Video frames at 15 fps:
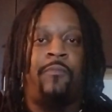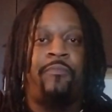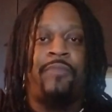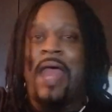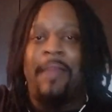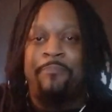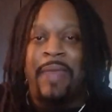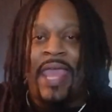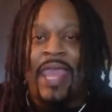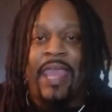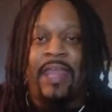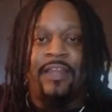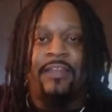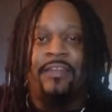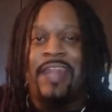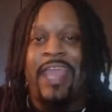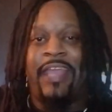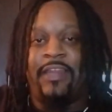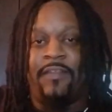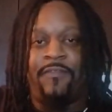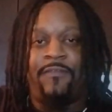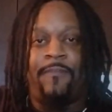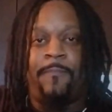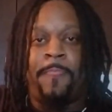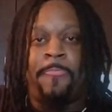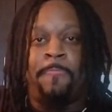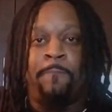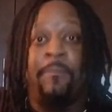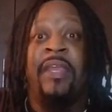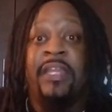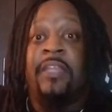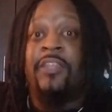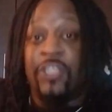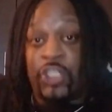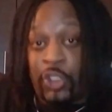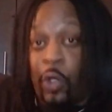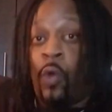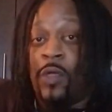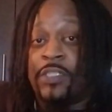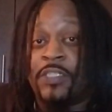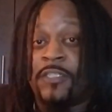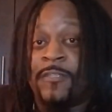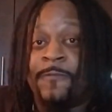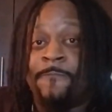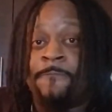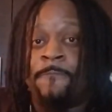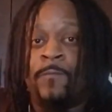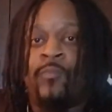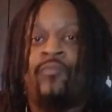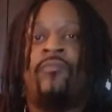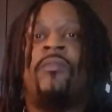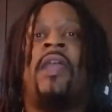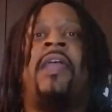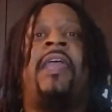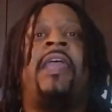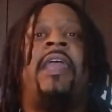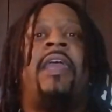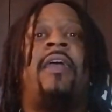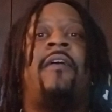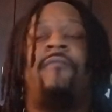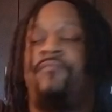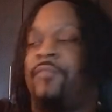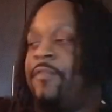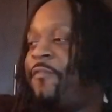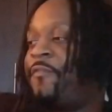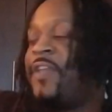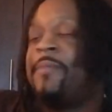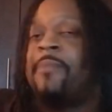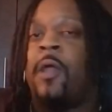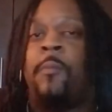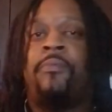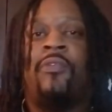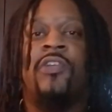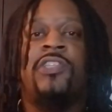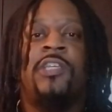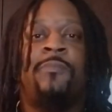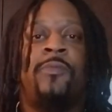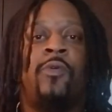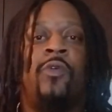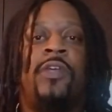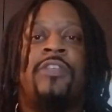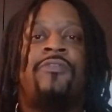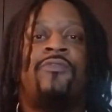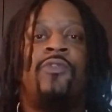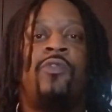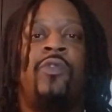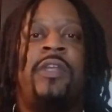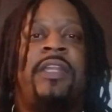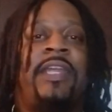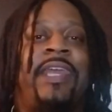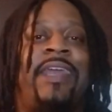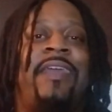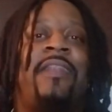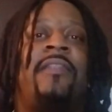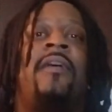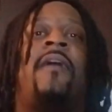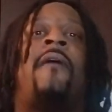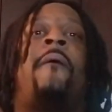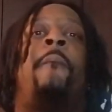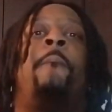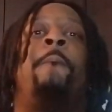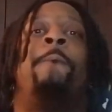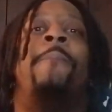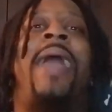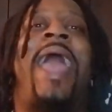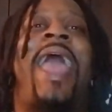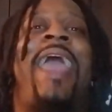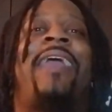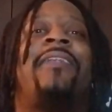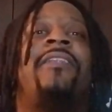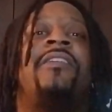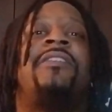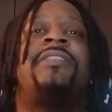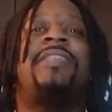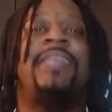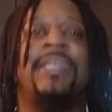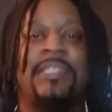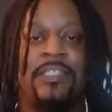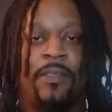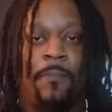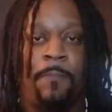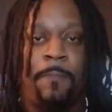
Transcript: Not bad, negative. Meaning the source. The female principle is rooted in magnetism.